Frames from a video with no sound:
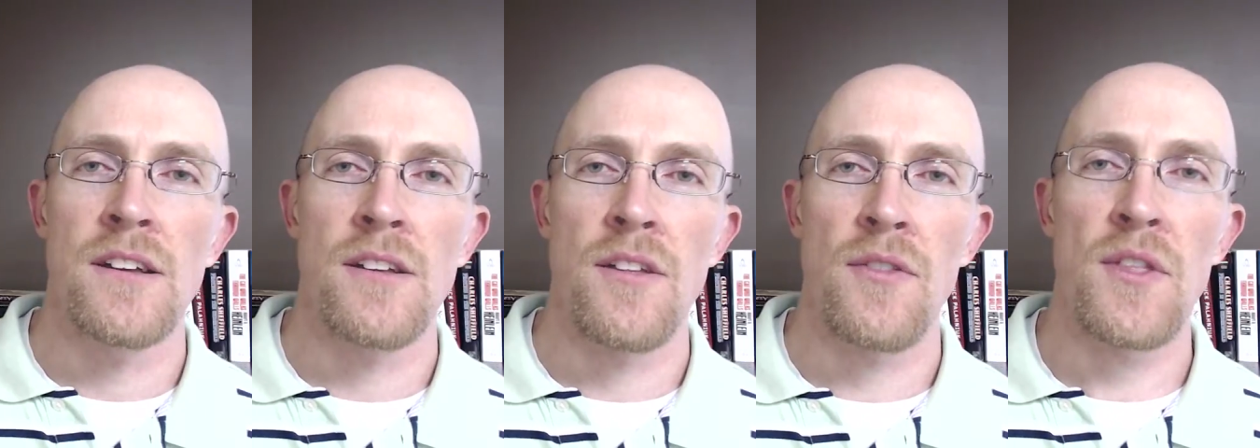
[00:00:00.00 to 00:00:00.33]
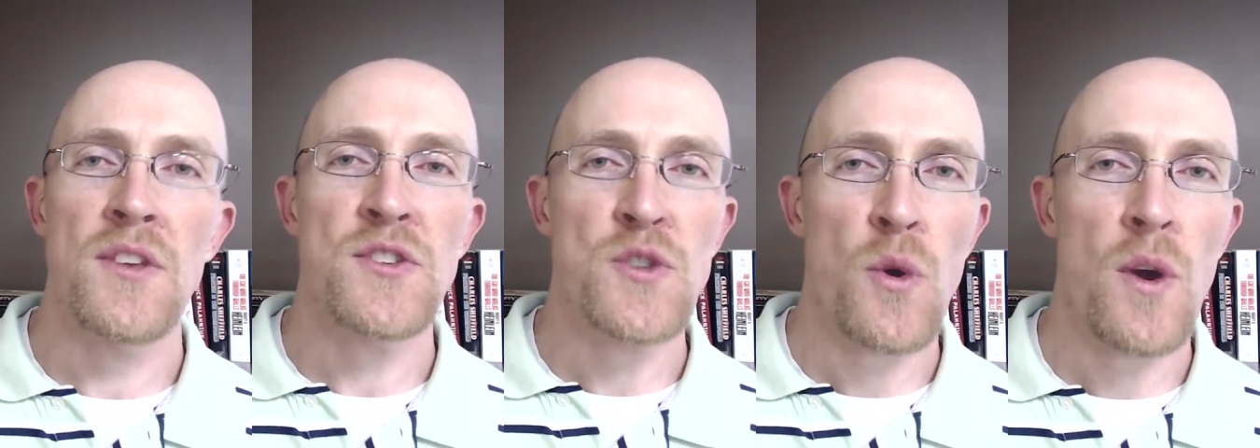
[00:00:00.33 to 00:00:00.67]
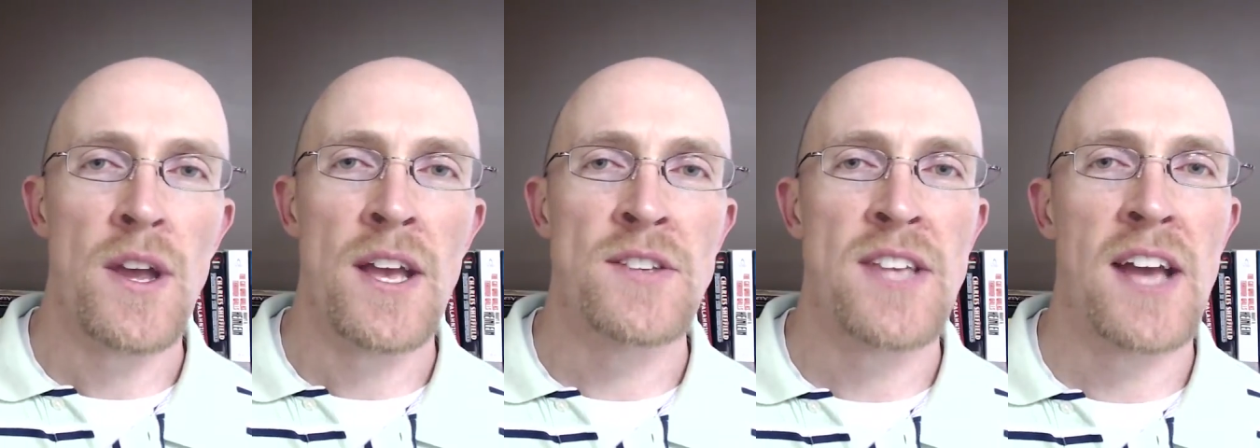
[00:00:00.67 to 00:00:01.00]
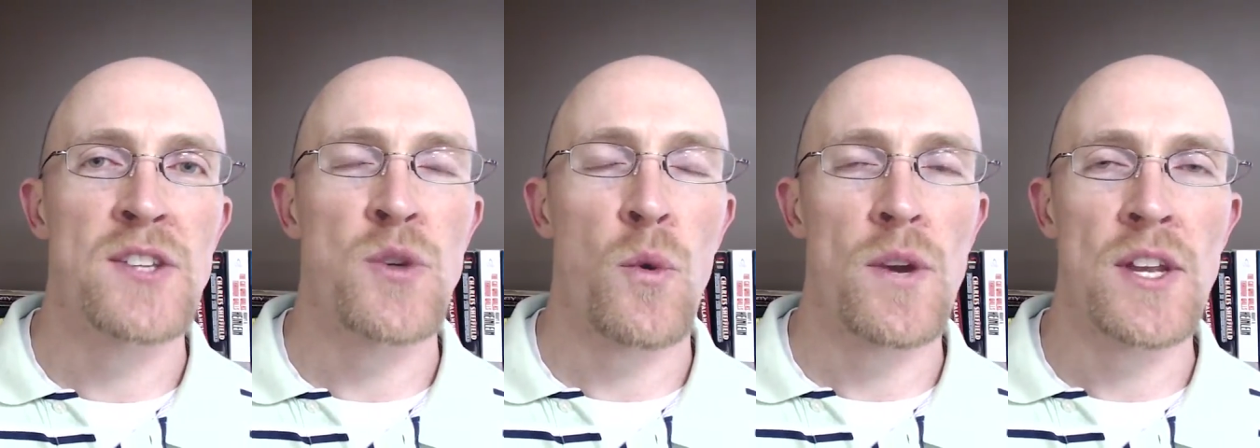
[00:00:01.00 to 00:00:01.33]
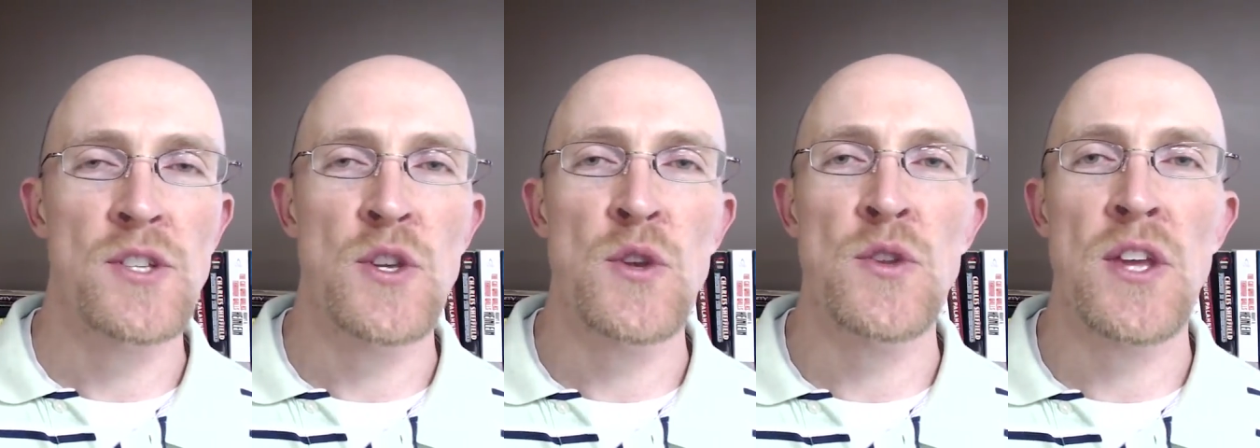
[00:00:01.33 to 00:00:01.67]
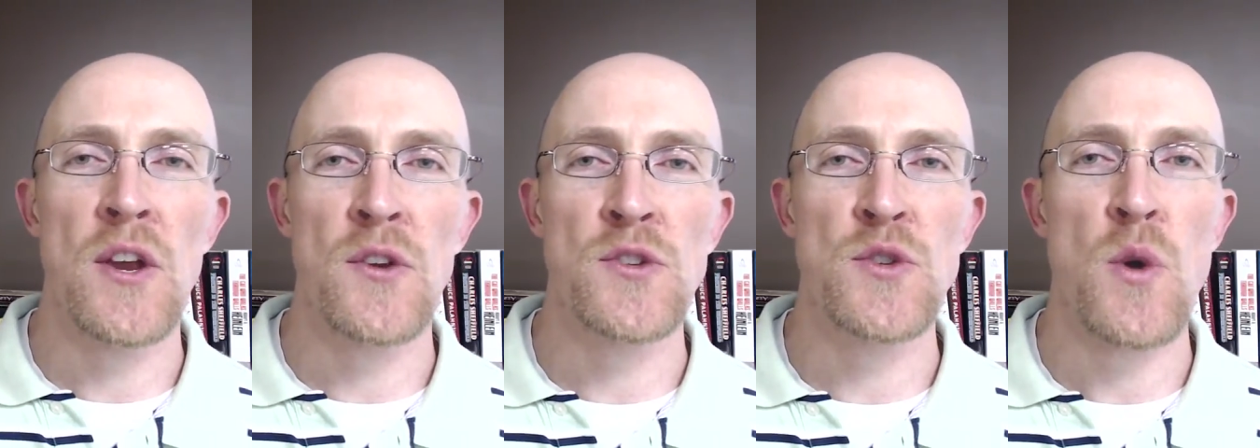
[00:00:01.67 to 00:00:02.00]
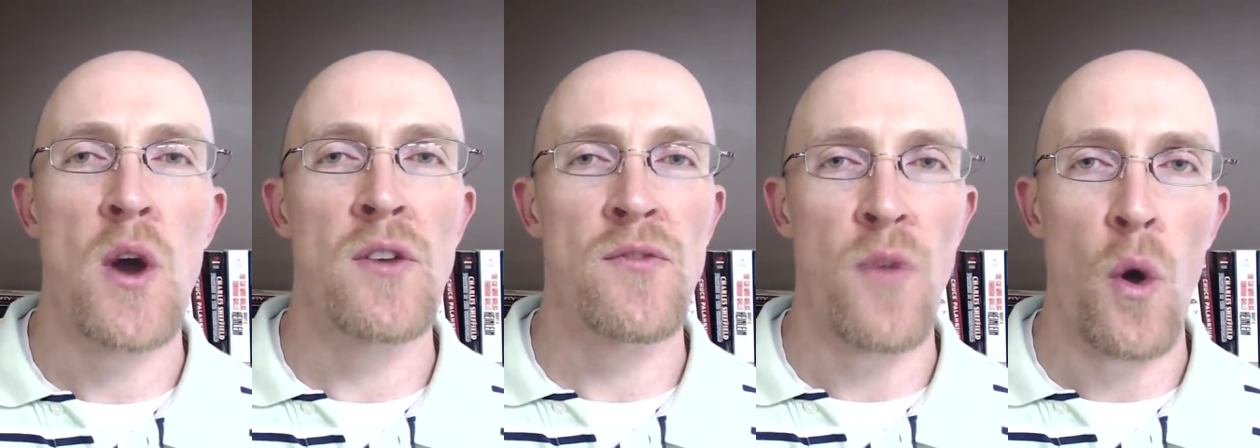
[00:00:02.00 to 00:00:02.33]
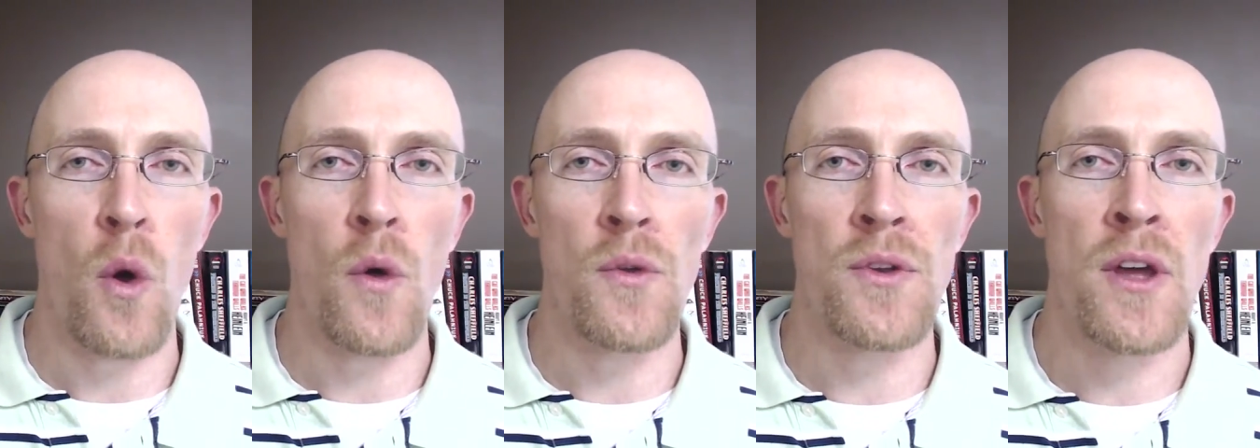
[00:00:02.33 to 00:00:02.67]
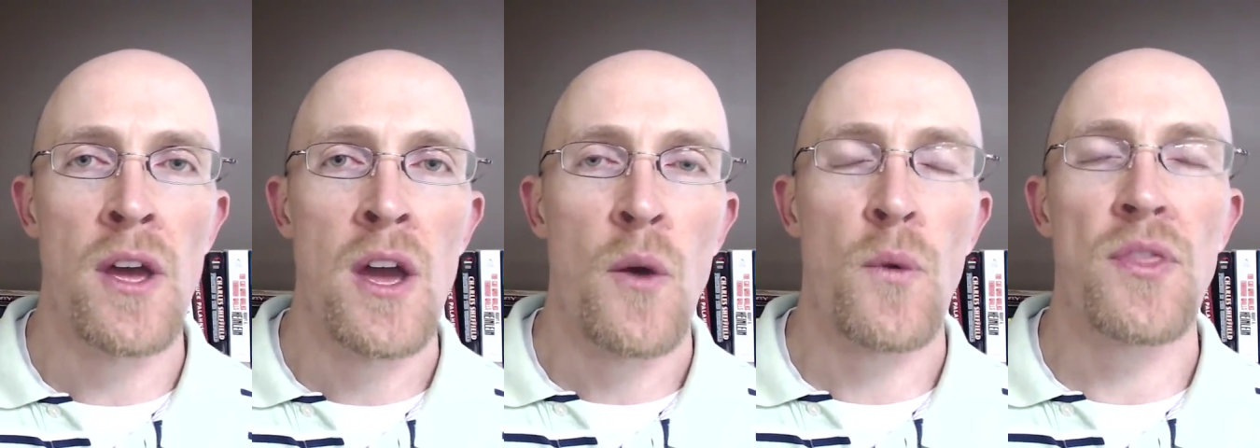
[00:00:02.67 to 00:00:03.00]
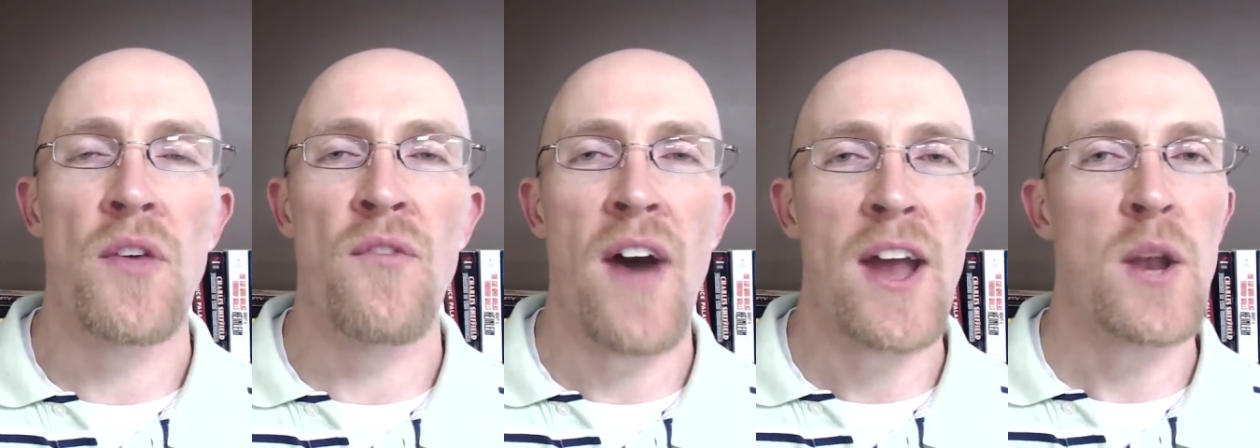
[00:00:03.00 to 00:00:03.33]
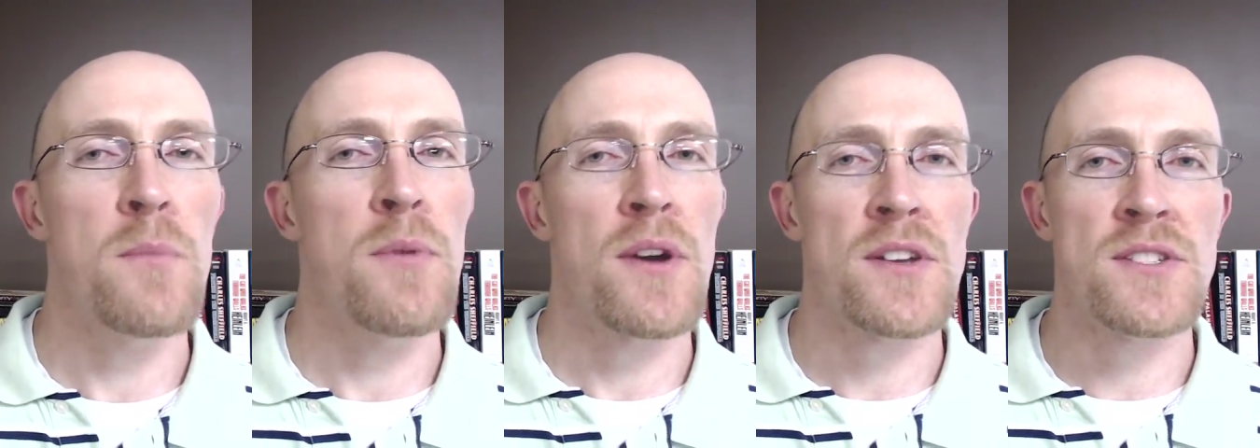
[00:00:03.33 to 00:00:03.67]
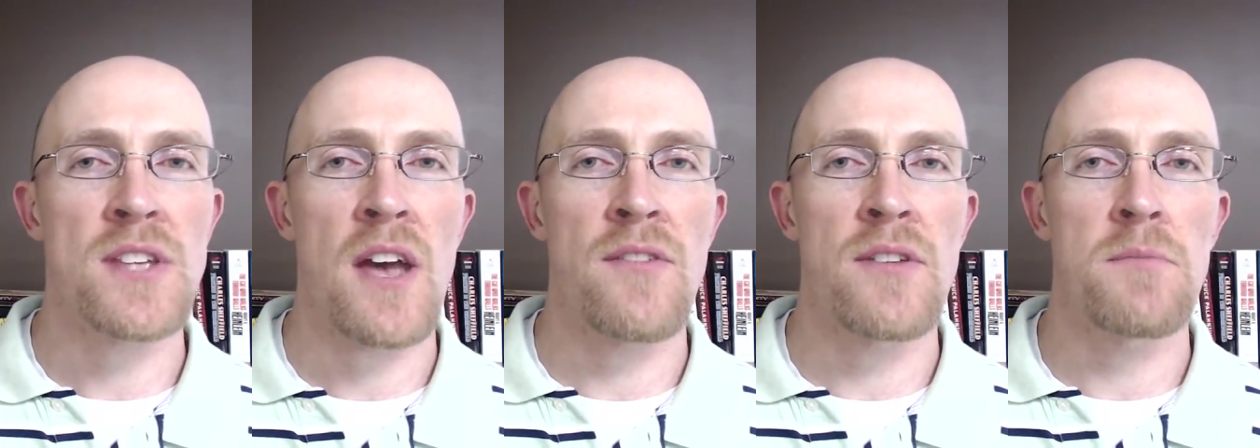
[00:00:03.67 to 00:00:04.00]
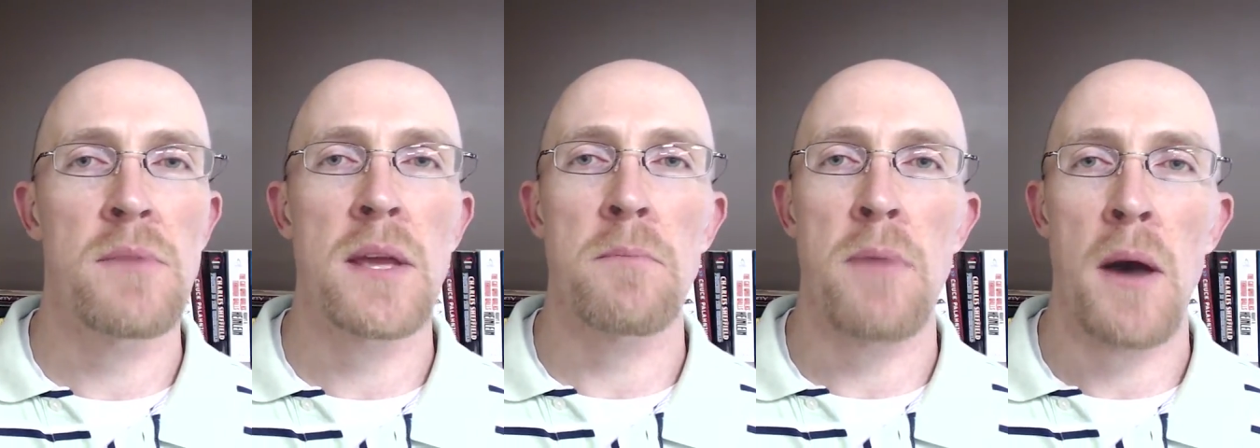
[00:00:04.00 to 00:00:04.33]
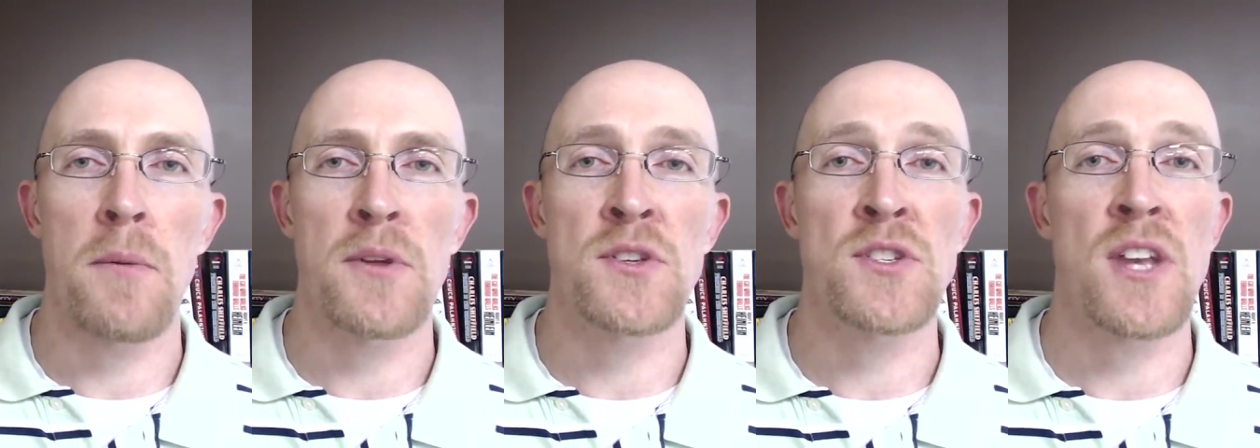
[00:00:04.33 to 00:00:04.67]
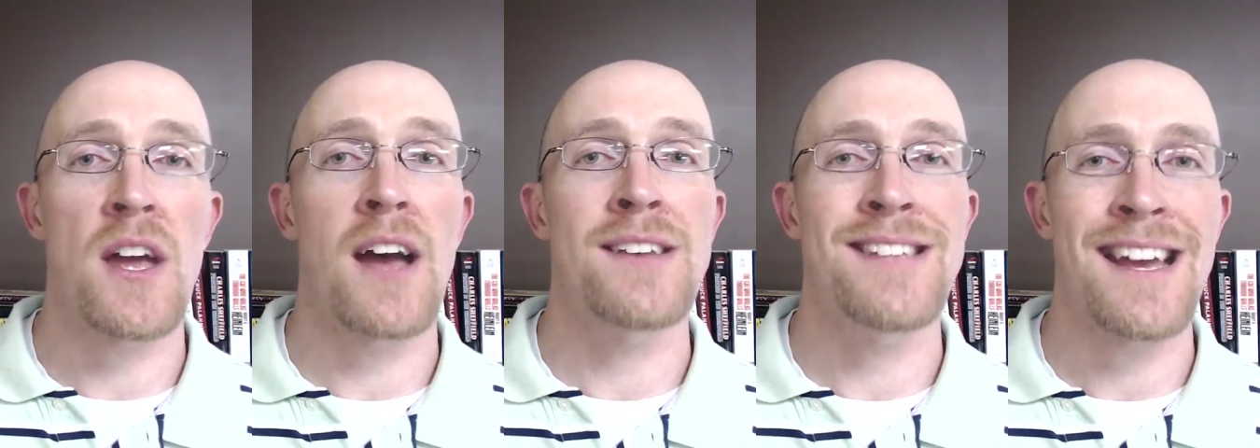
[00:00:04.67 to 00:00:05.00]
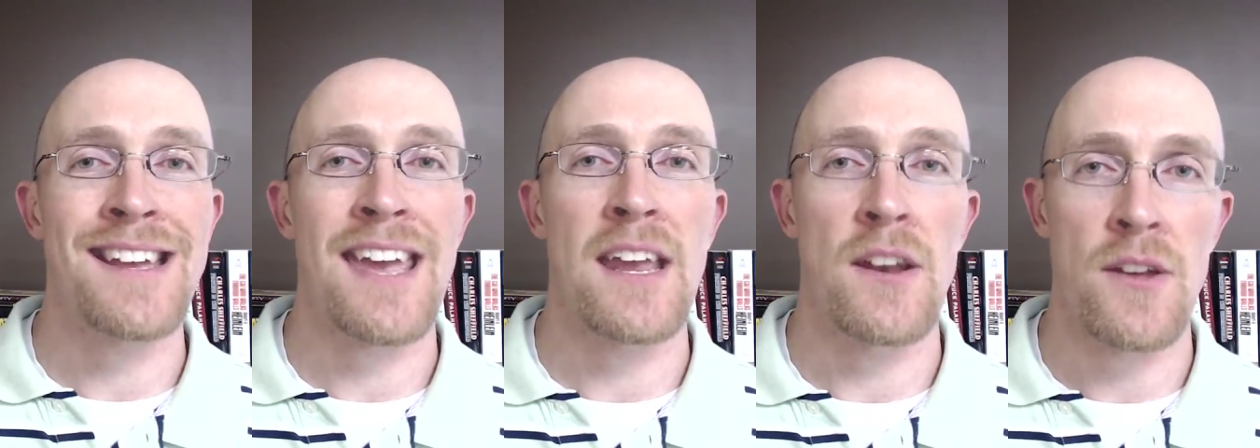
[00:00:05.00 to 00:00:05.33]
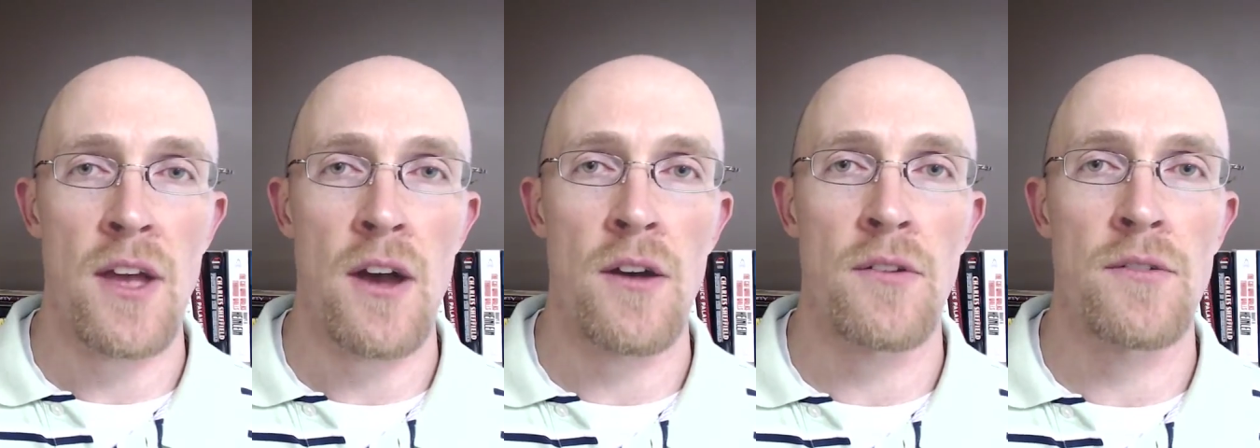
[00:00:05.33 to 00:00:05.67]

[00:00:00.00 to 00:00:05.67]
This story has had 22 years to unfold, with the final book 7 being published a decade ago.